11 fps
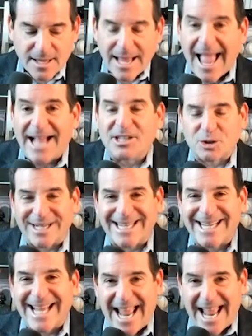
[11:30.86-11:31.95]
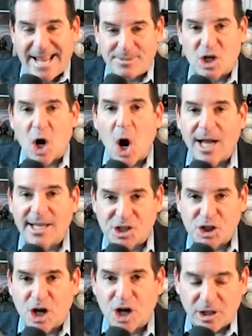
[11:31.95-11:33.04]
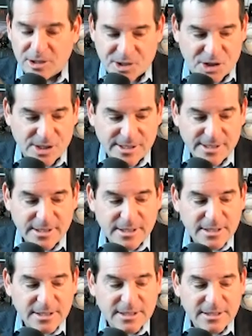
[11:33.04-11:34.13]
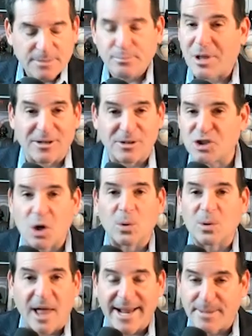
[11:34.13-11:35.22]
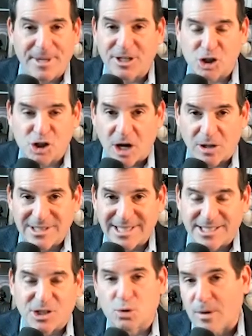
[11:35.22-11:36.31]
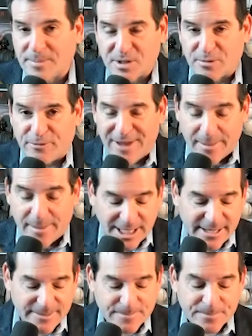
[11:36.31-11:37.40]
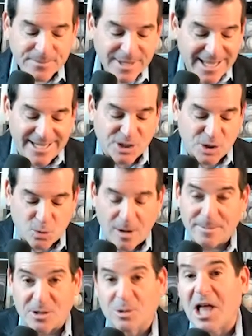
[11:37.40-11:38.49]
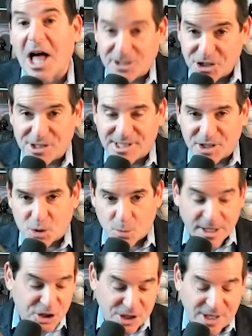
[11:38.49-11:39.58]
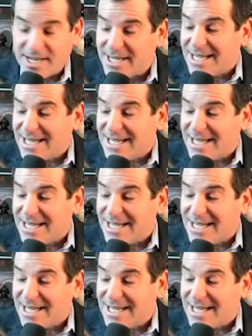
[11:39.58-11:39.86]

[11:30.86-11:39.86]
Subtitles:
Extra inning games cause shuttles. Players don't like being shuttled. It interrupts their family. It interrupts their lodging situation.